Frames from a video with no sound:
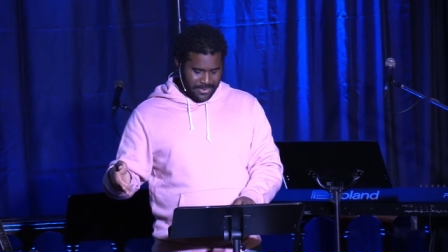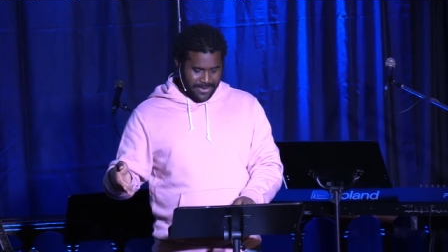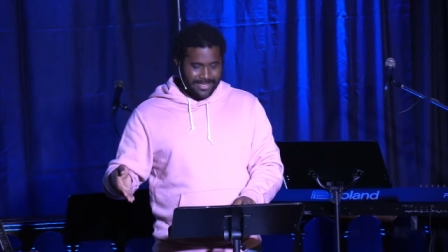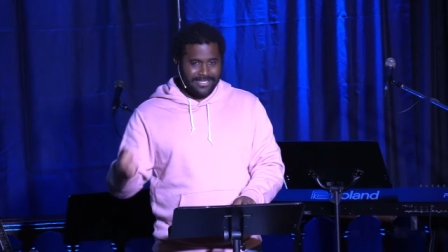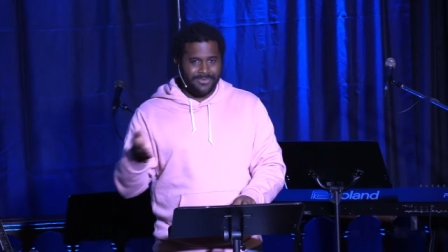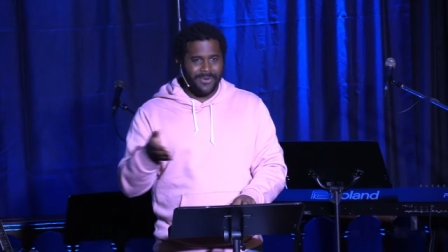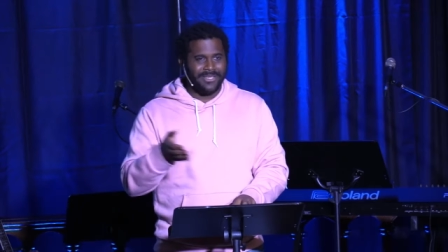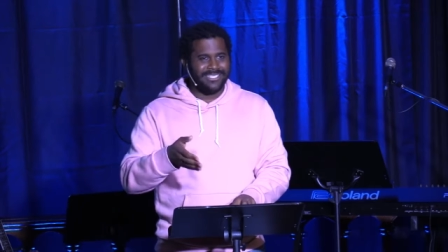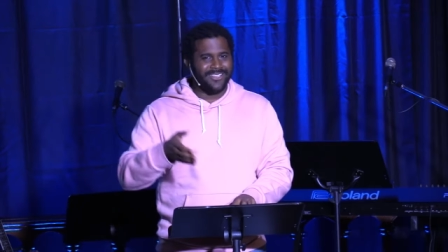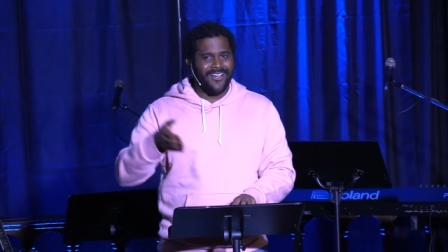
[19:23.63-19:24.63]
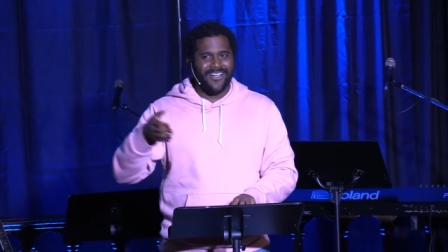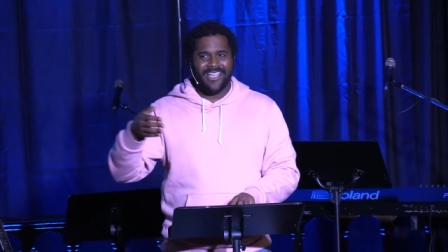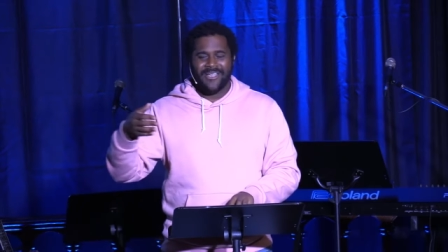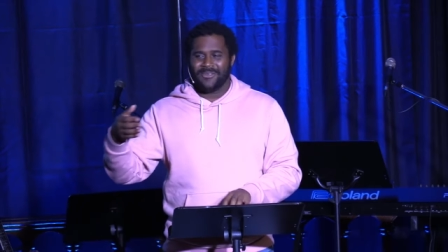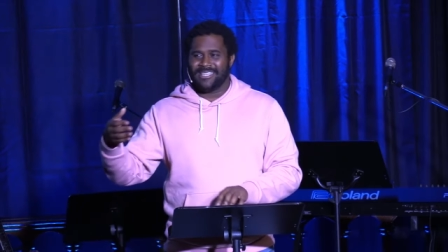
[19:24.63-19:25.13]
Right, this is what we saw
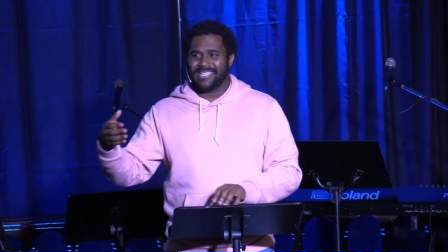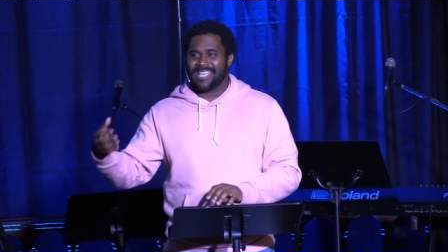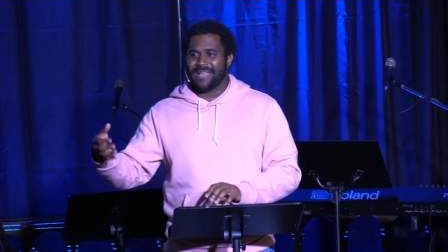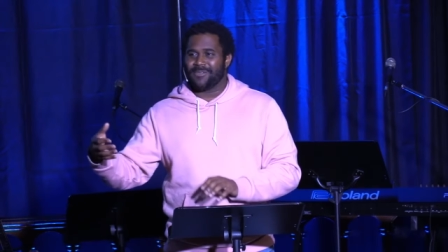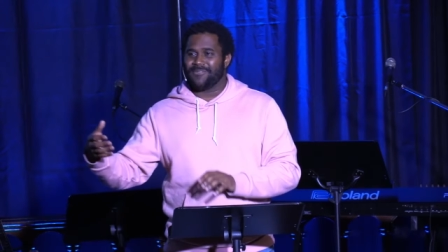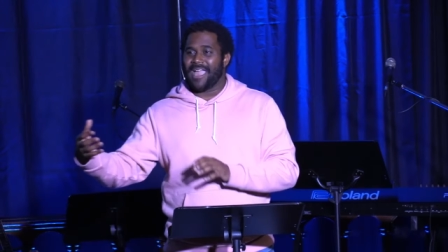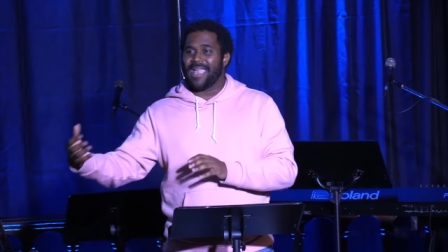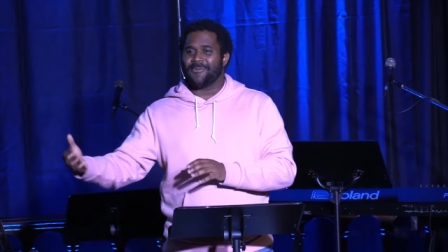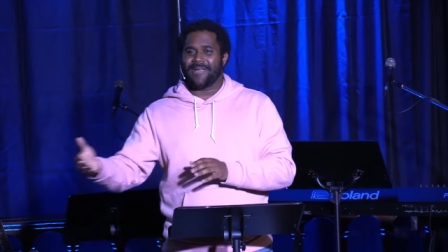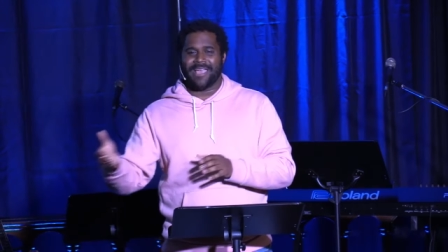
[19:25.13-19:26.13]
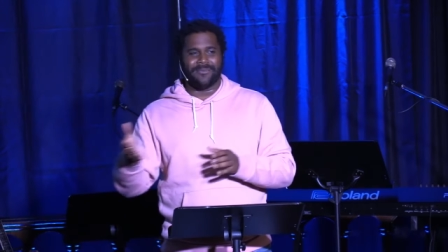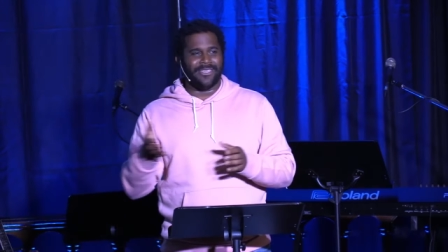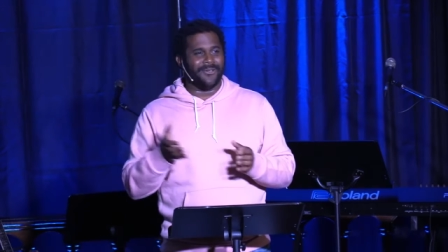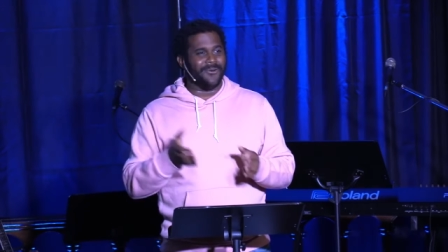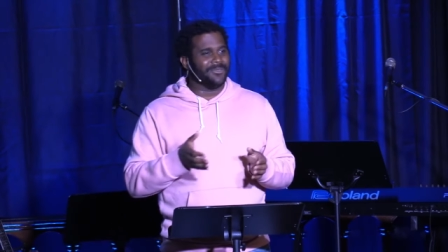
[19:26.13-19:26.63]
with the example of Abraham in
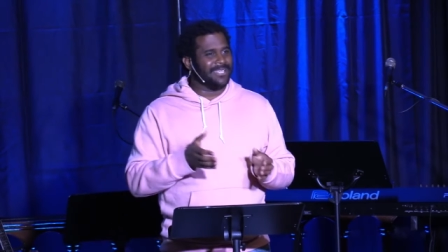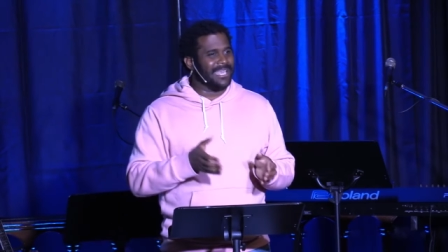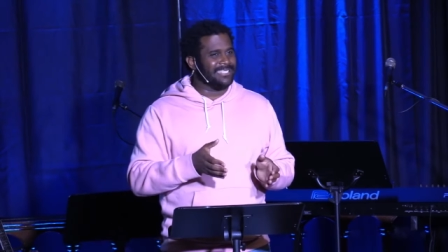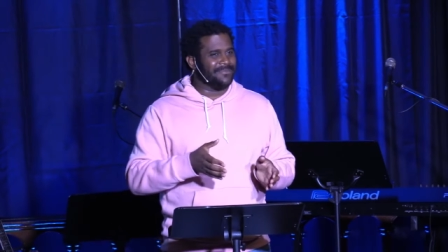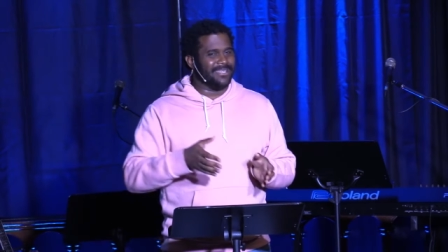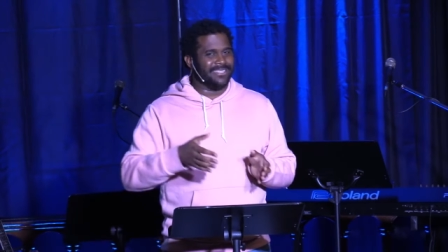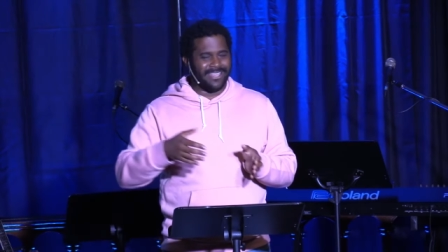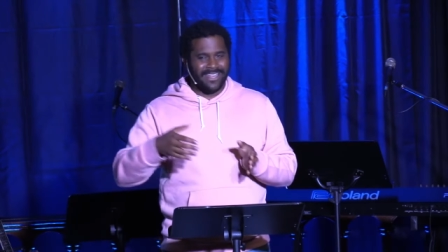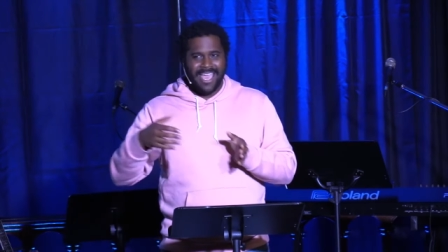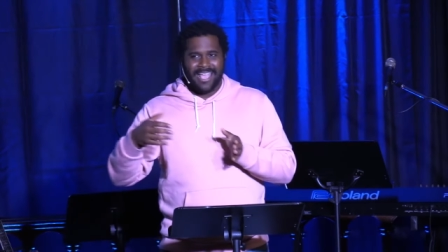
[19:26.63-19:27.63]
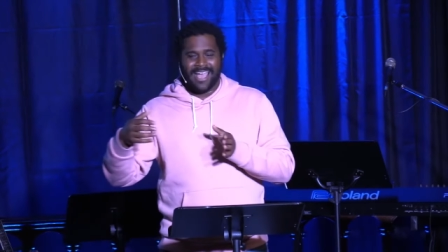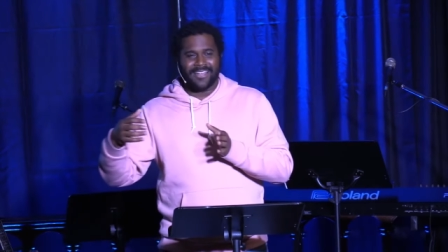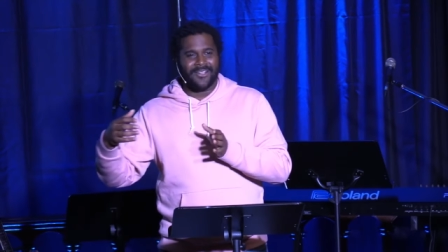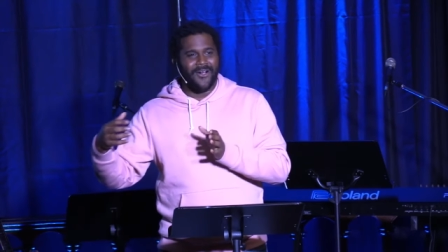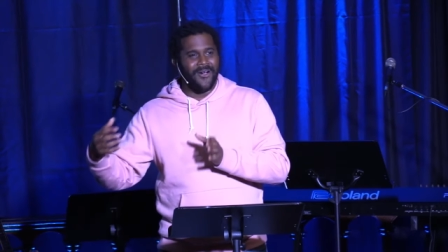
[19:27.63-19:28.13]
the Old Testament that
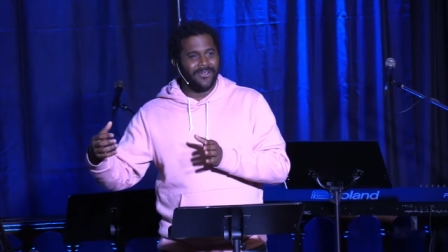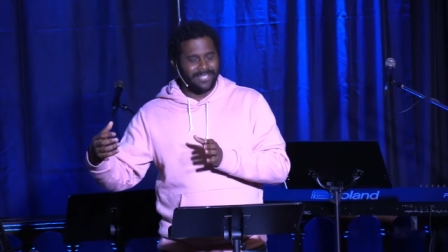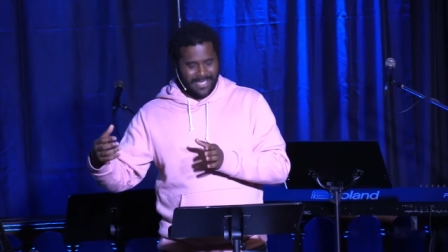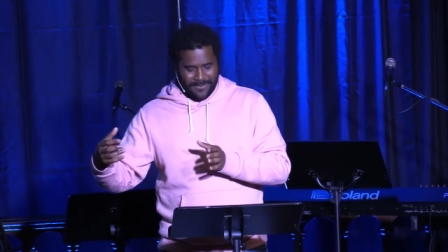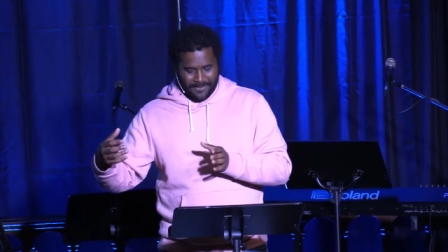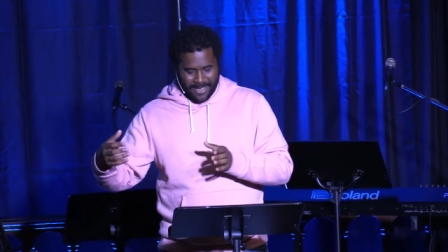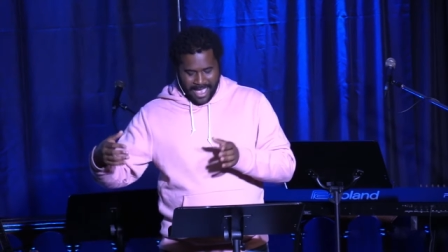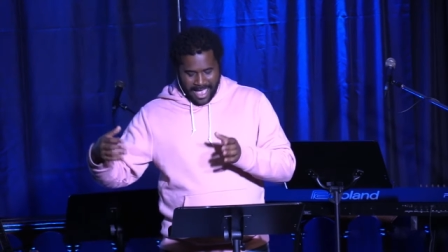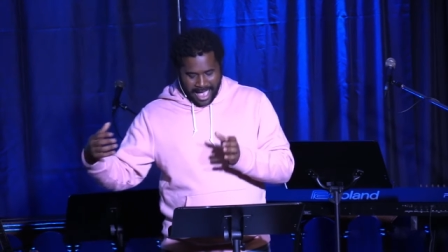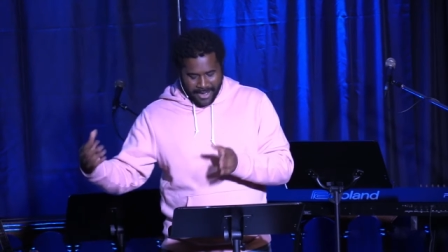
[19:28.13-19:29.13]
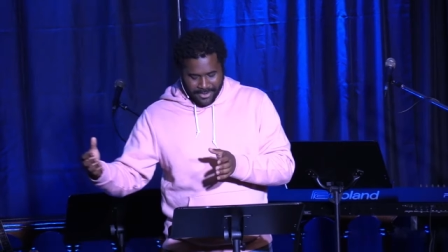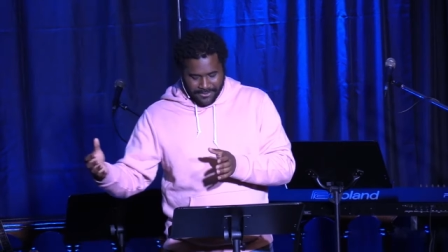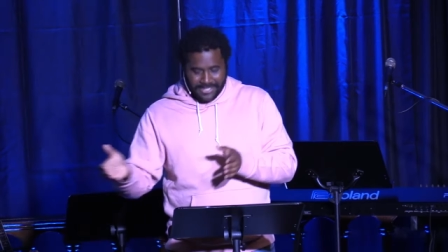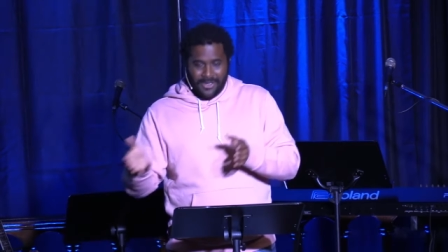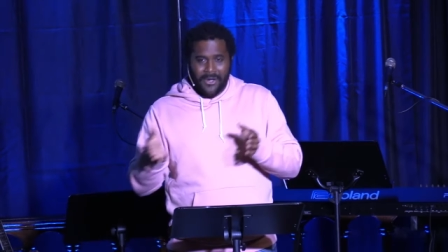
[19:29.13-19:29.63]
God called him out of
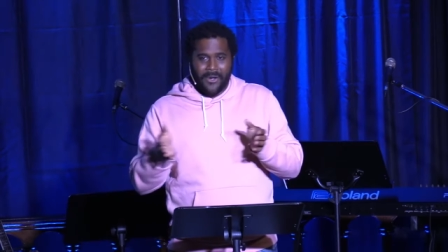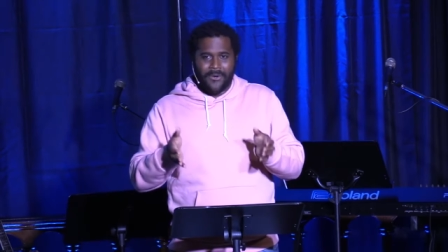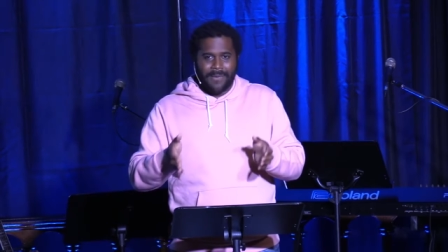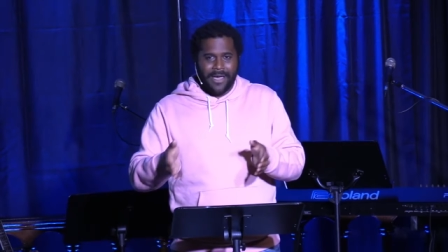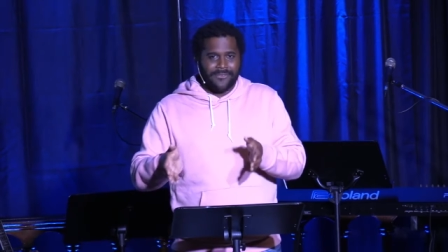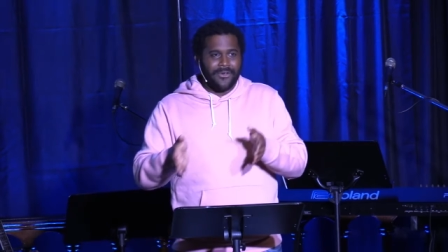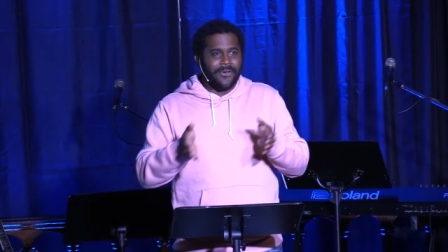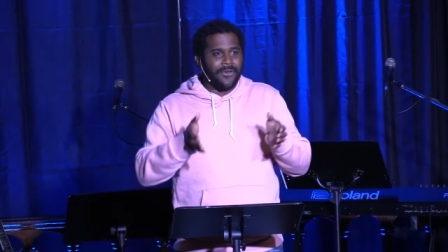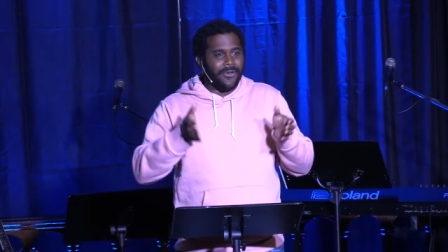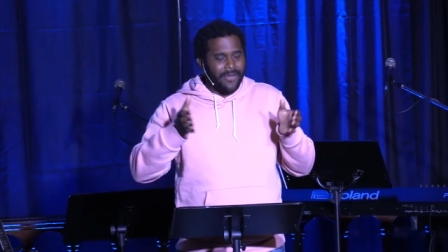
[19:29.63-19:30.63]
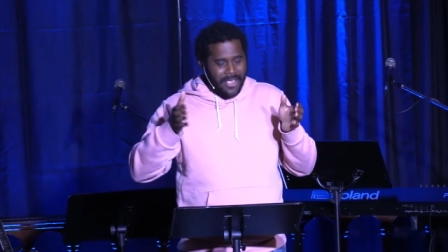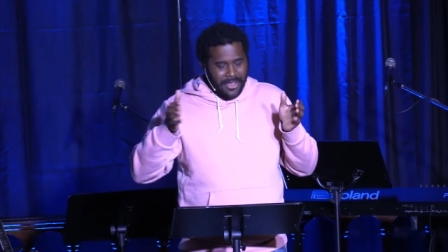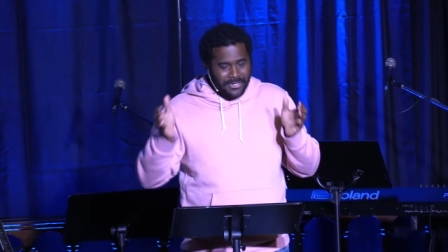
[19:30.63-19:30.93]
his home, out of Ur,